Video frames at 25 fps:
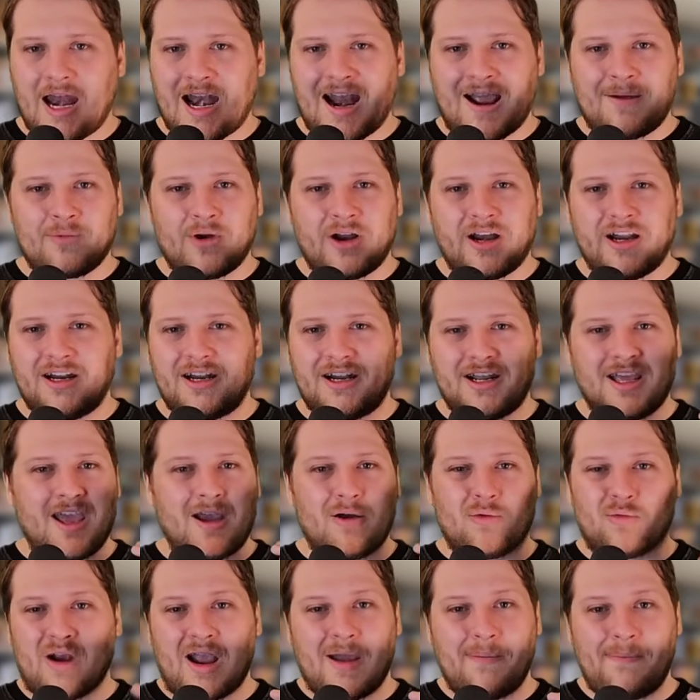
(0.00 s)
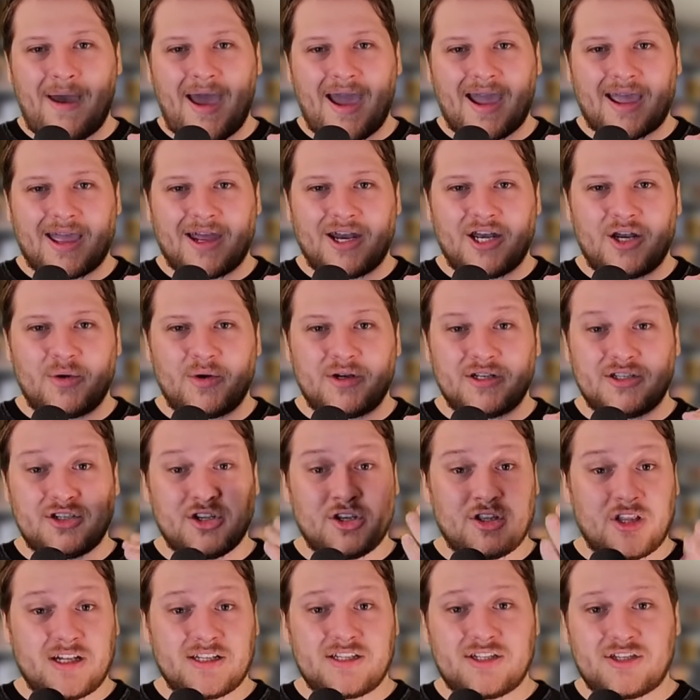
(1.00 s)
I'm ready to get right back into it,
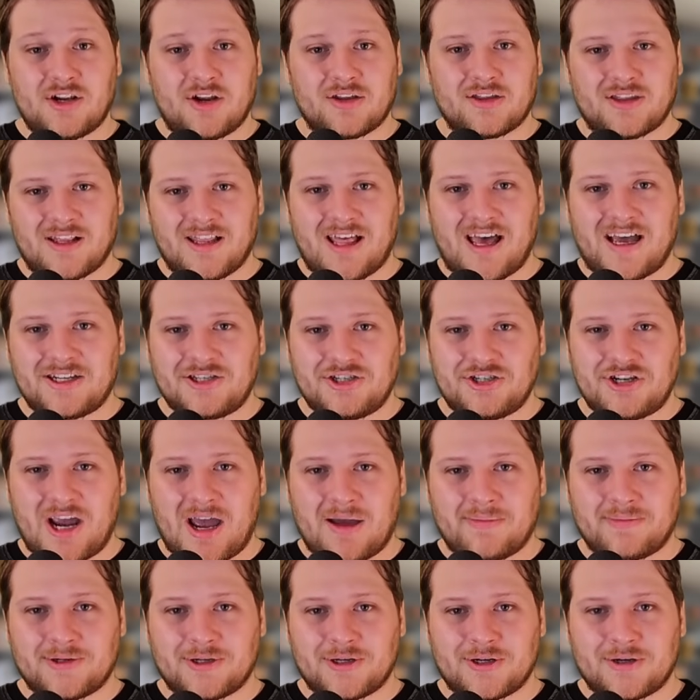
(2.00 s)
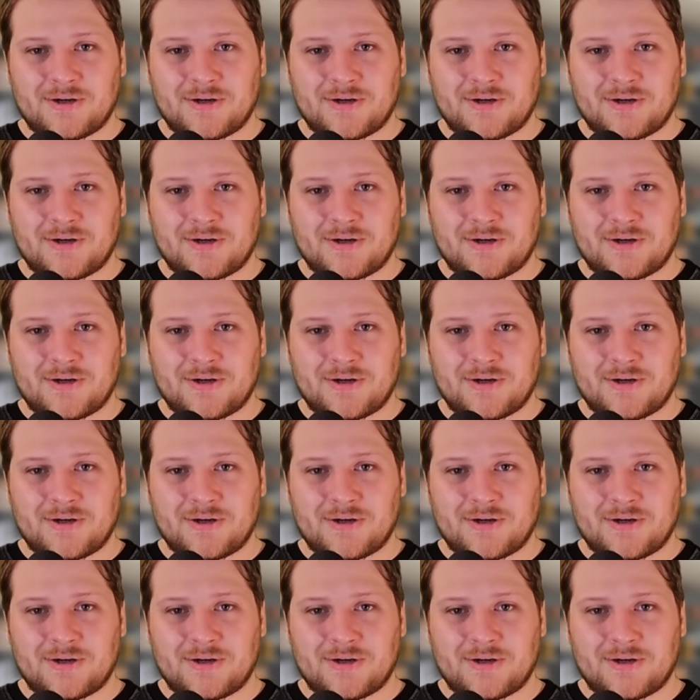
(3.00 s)
so let's start the last chapter.